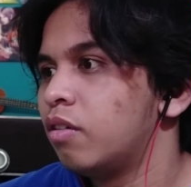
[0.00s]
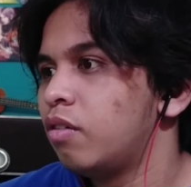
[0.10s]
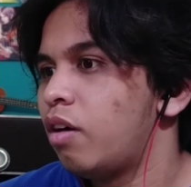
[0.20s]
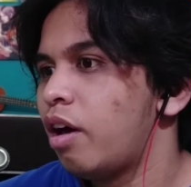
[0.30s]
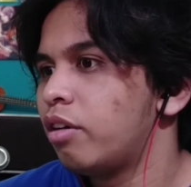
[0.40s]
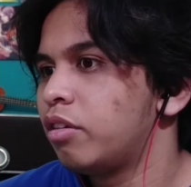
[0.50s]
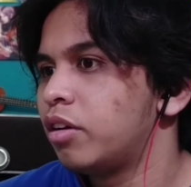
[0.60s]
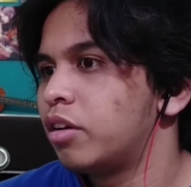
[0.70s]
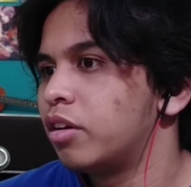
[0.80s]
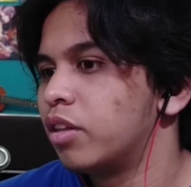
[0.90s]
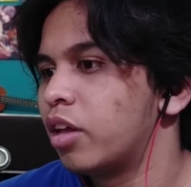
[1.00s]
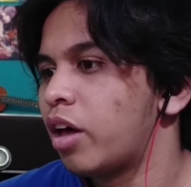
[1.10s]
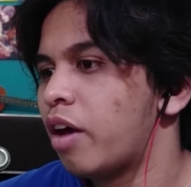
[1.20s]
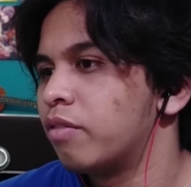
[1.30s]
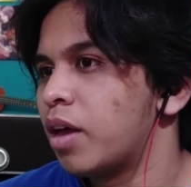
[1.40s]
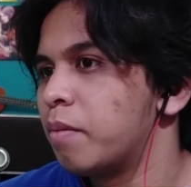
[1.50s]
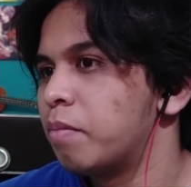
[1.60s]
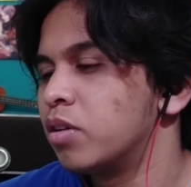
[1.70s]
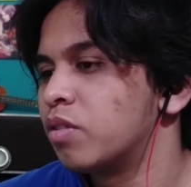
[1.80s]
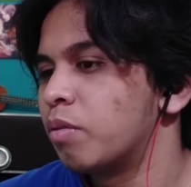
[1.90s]
Well, I don't think they'll have that
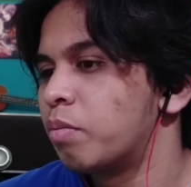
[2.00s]
much of a